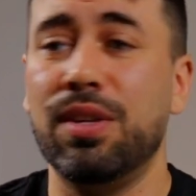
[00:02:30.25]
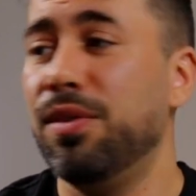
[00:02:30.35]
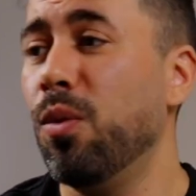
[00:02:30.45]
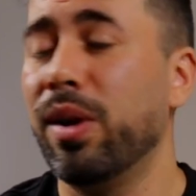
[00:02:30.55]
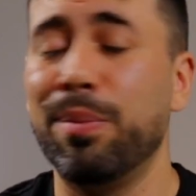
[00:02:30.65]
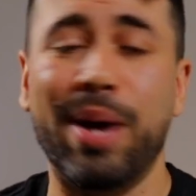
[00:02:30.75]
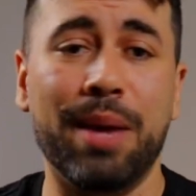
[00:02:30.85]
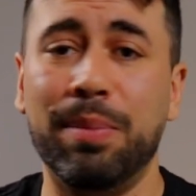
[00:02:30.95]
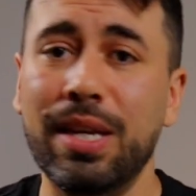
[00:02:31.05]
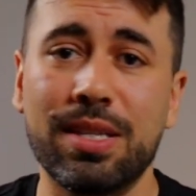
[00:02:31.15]
So if you want to
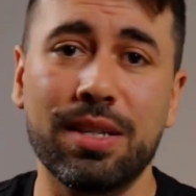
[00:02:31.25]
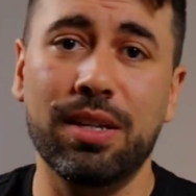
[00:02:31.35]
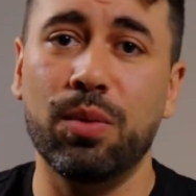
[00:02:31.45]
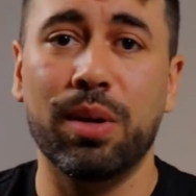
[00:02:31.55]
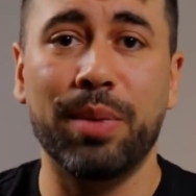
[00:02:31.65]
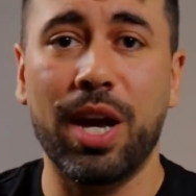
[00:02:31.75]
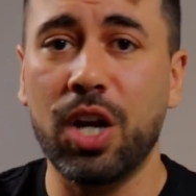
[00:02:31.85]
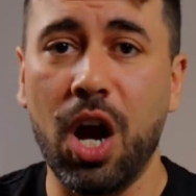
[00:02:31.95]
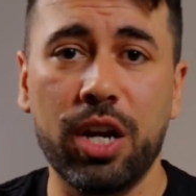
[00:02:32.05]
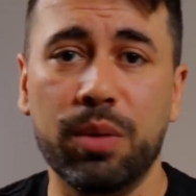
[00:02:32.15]
buy a pizza, you want to buy a
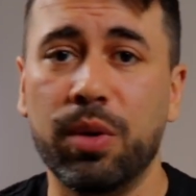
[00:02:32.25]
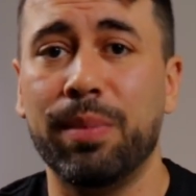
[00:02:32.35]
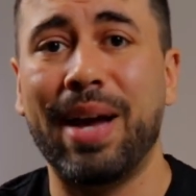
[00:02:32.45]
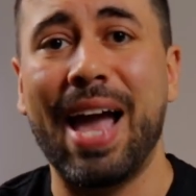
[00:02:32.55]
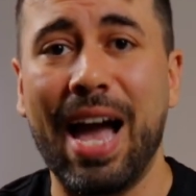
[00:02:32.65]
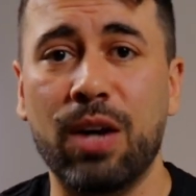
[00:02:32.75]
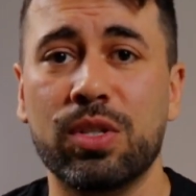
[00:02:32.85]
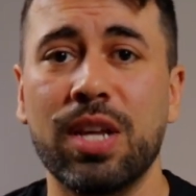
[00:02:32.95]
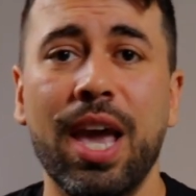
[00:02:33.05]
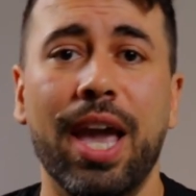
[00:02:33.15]
car, you want to buy a
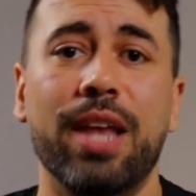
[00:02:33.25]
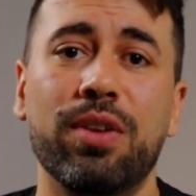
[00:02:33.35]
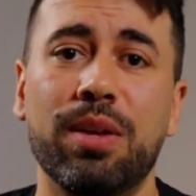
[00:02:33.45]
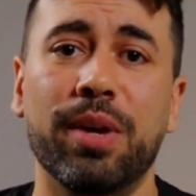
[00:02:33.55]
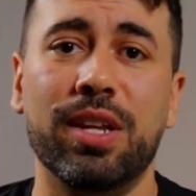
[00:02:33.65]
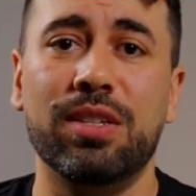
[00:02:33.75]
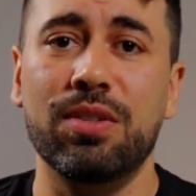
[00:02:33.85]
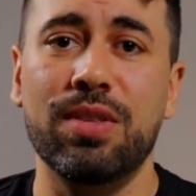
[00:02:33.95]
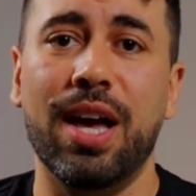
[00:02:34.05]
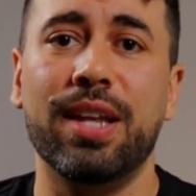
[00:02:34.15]
house, and you need money to
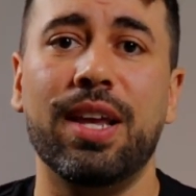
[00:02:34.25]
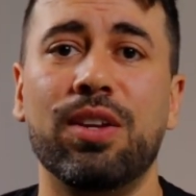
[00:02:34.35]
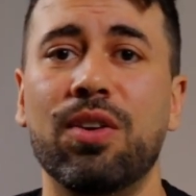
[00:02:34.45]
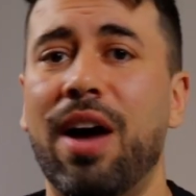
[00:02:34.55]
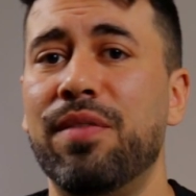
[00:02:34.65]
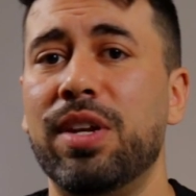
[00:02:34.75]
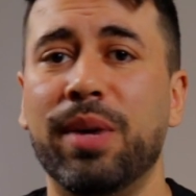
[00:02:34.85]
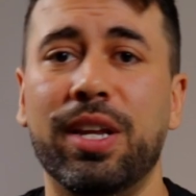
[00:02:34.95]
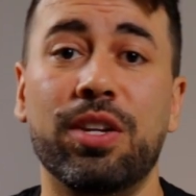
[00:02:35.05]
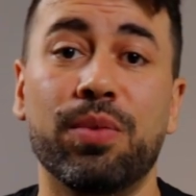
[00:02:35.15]
do that, and you don't have any
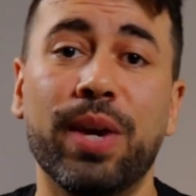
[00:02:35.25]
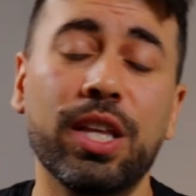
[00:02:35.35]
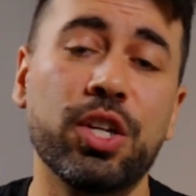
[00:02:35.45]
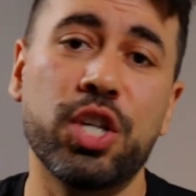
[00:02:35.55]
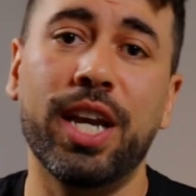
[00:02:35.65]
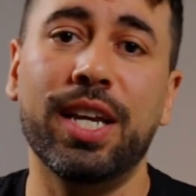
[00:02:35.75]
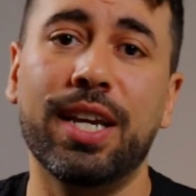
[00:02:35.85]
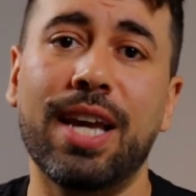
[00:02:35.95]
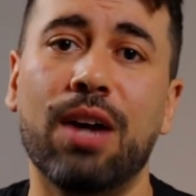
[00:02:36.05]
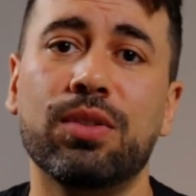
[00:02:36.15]
money in your regular
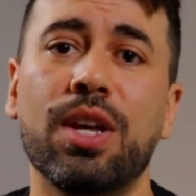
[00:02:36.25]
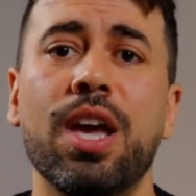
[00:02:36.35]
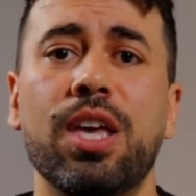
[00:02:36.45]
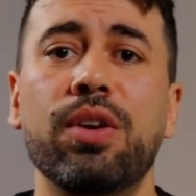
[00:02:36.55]
checking account,